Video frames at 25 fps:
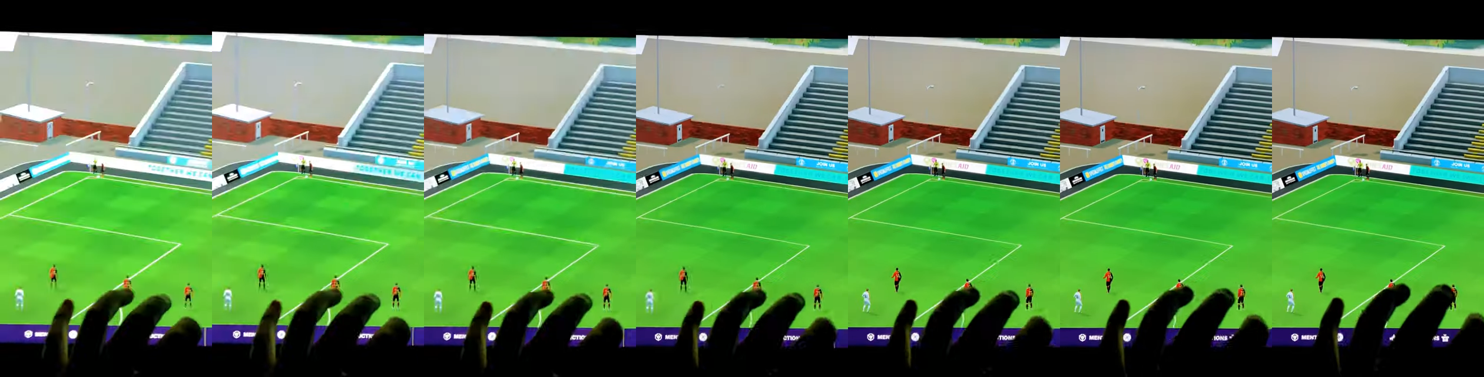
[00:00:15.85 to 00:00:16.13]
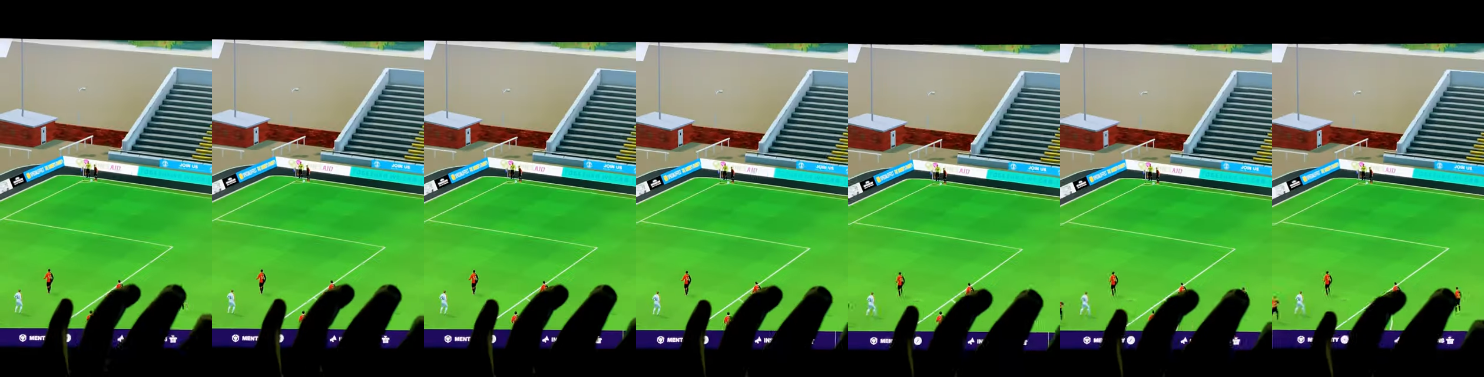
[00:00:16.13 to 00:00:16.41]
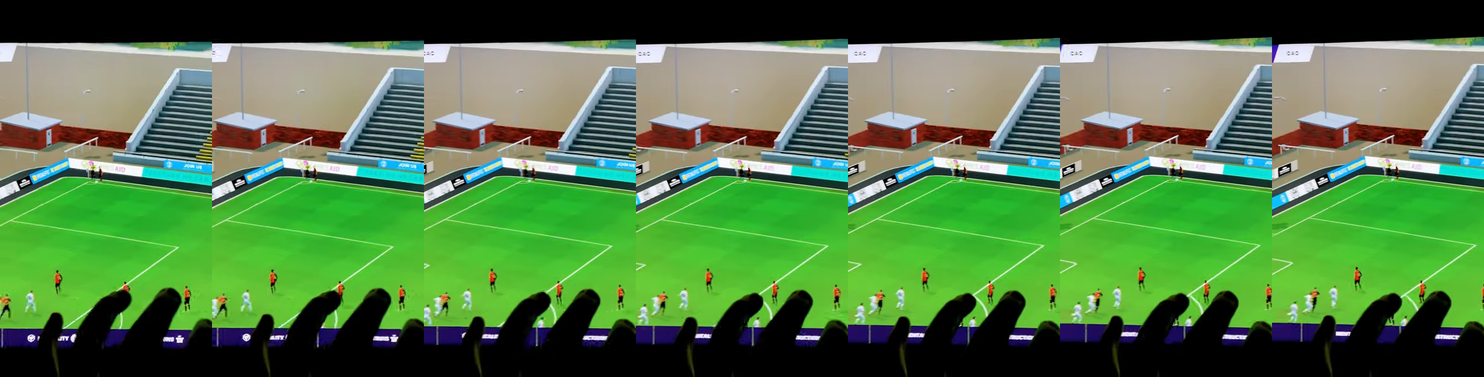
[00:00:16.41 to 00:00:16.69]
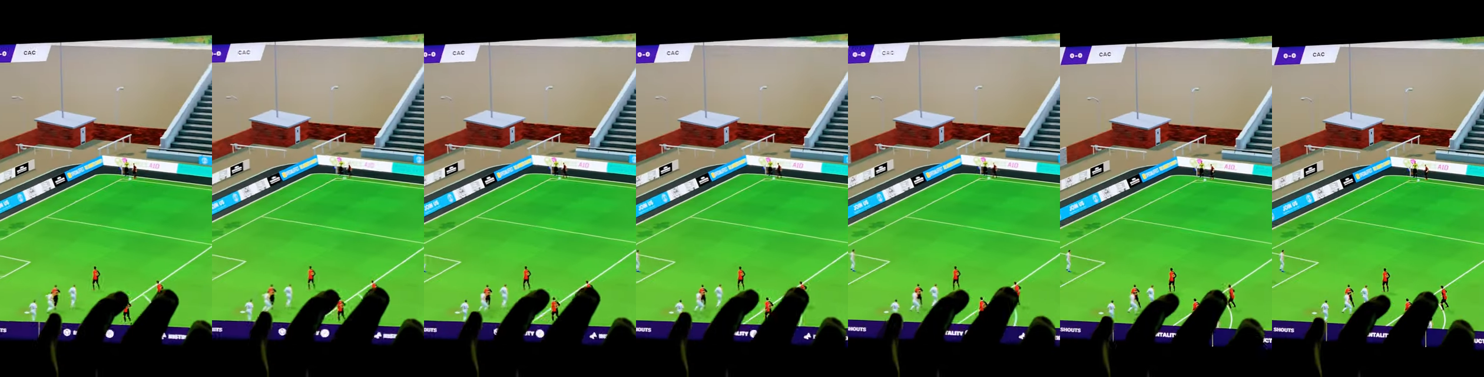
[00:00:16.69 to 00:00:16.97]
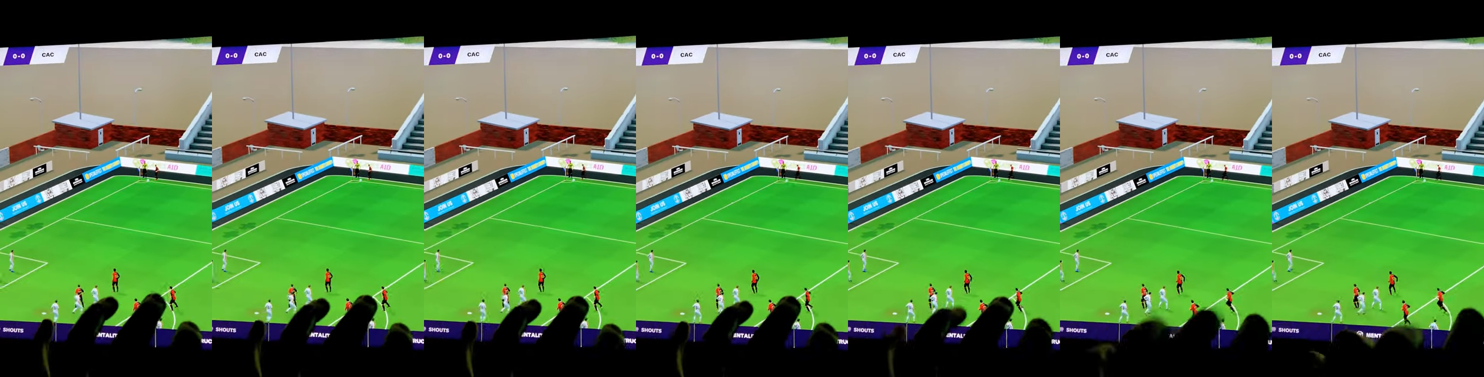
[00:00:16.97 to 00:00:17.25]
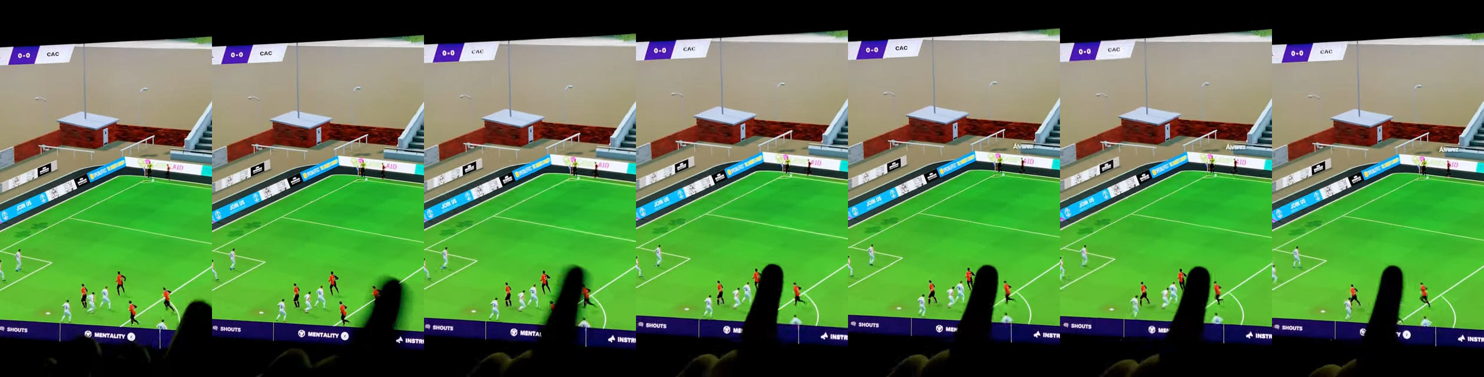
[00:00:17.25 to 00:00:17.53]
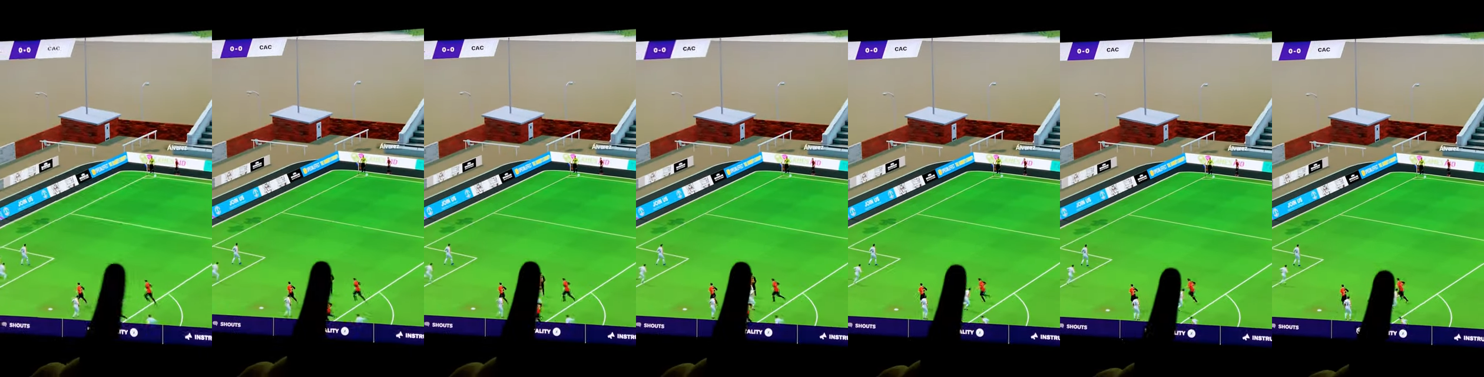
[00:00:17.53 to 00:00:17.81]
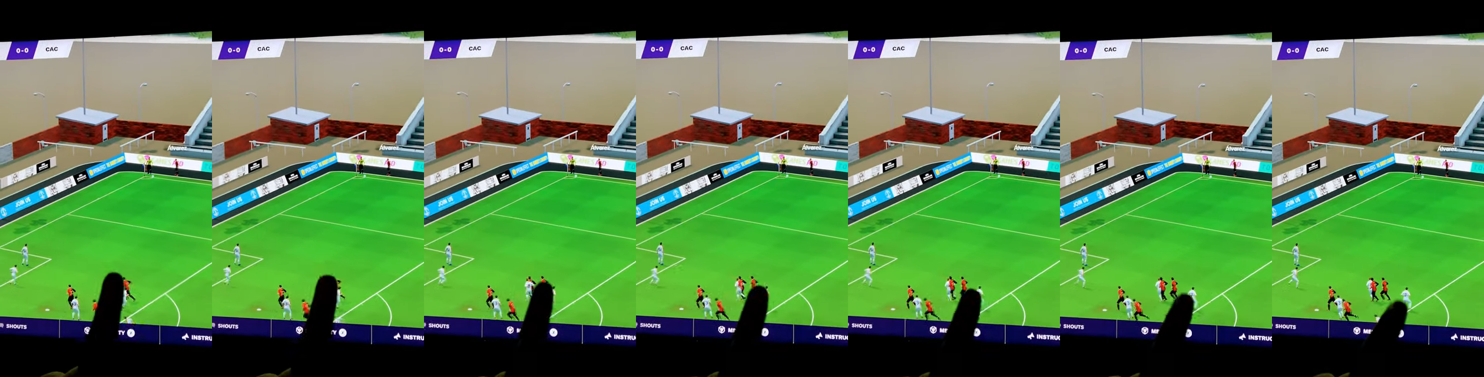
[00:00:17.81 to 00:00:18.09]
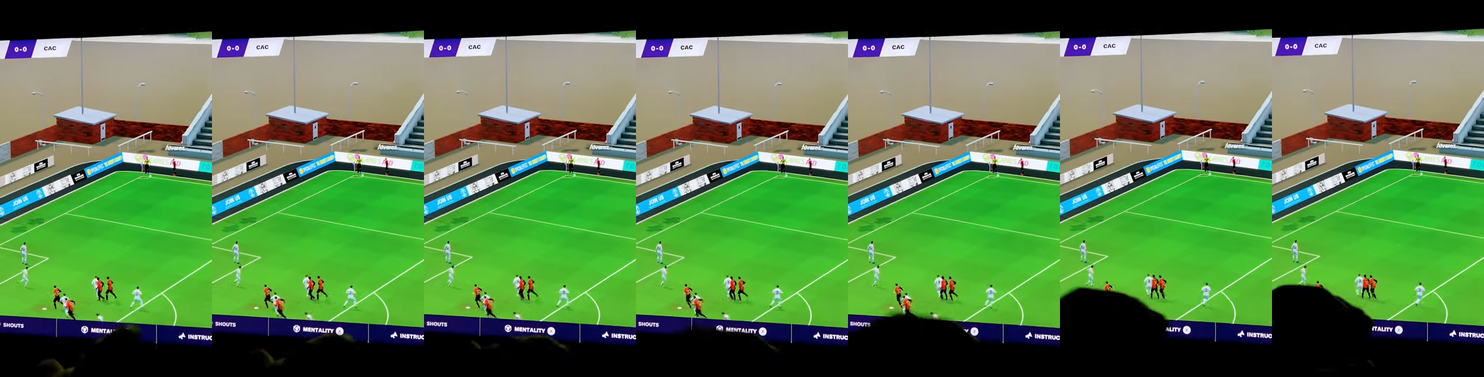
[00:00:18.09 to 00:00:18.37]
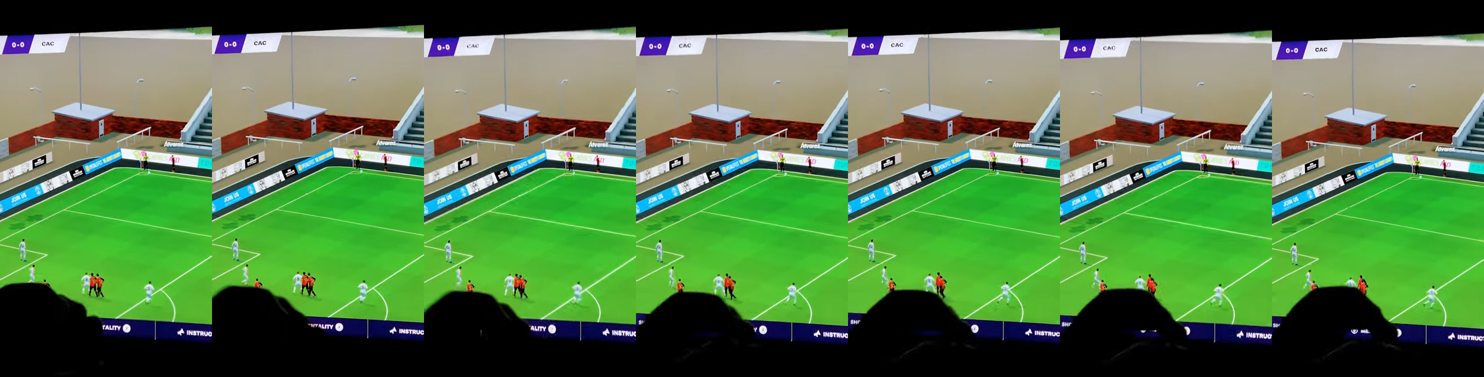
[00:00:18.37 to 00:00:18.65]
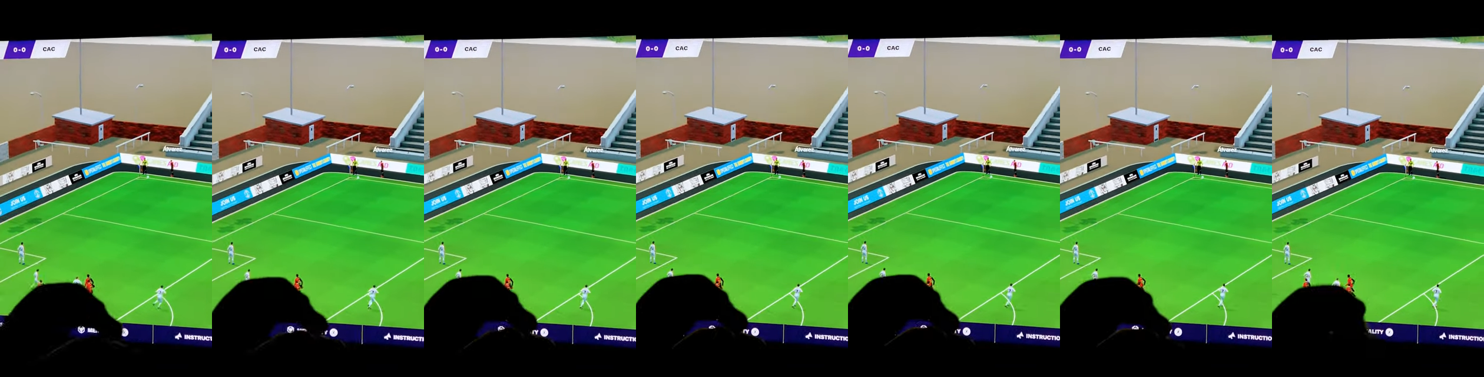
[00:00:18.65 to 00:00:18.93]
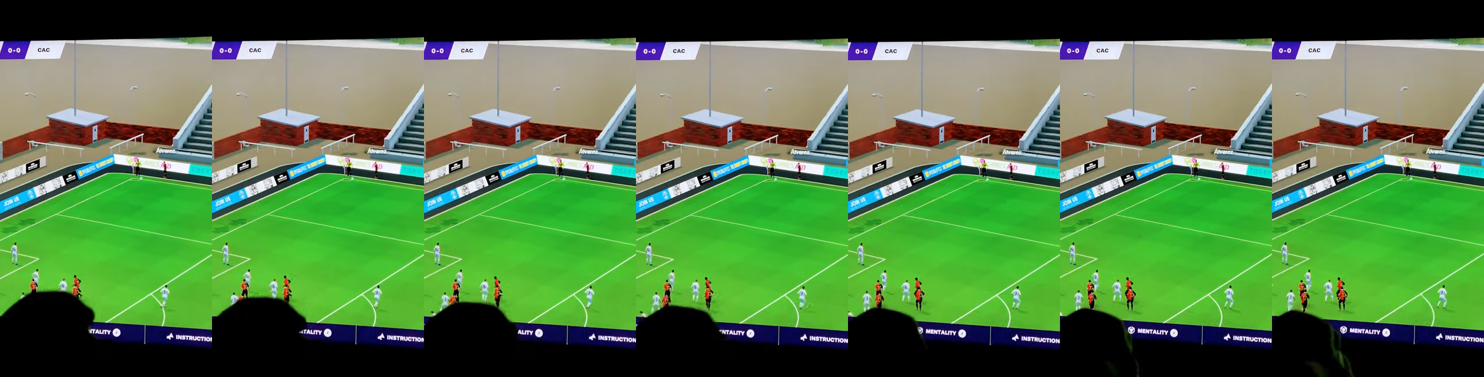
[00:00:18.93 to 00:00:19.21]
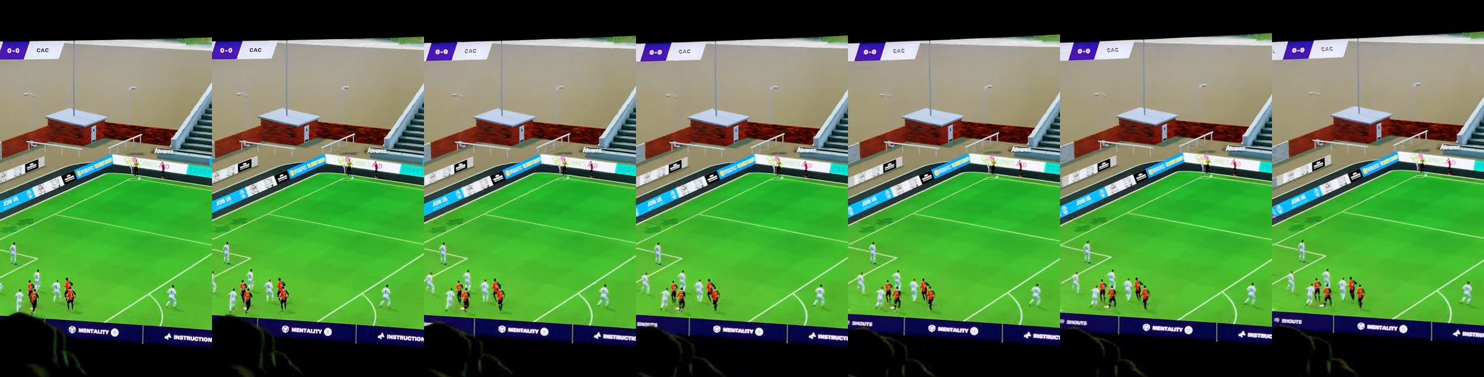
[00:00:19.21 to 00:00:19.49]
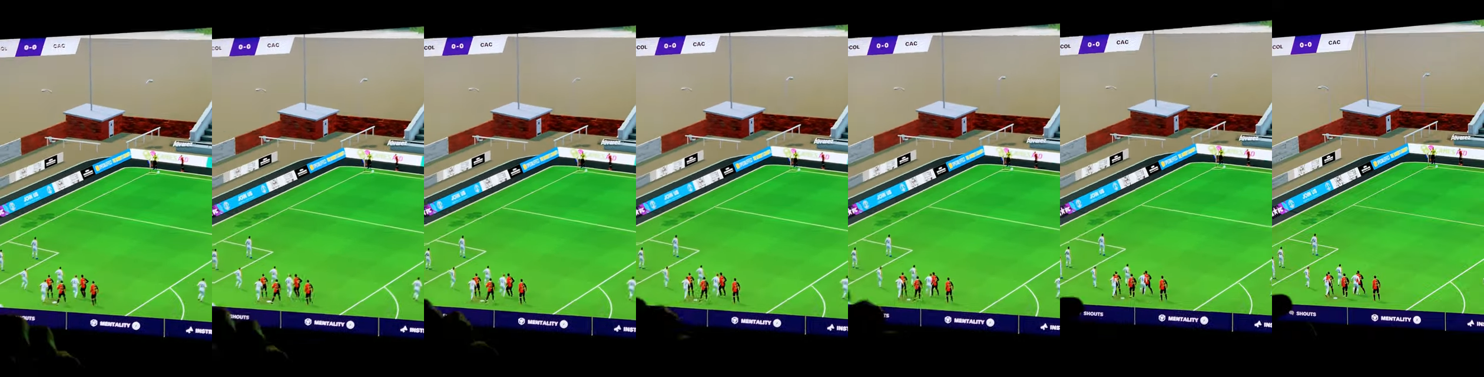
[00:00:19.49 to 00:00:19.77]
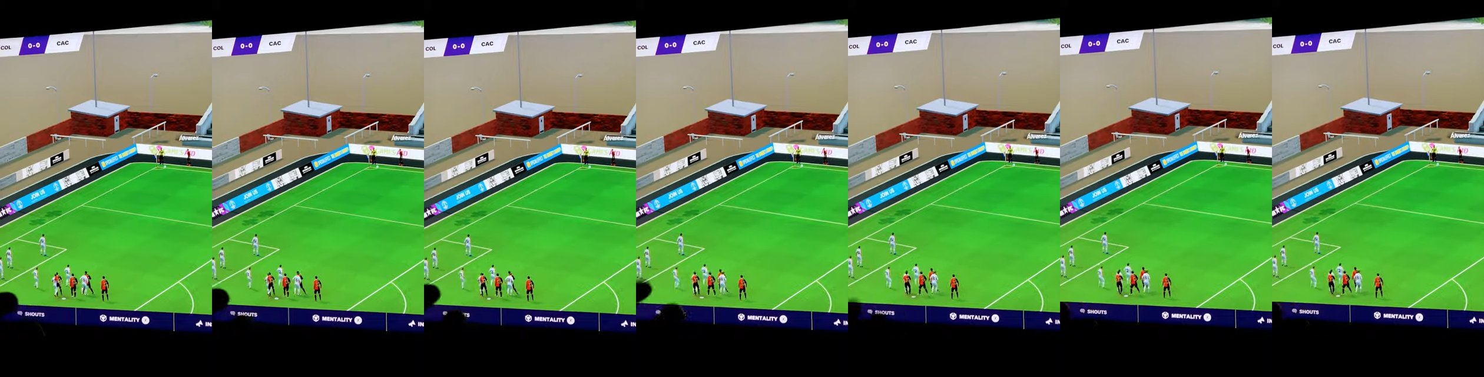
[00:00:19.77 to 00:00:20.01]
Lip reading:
[unreadable: no face in view]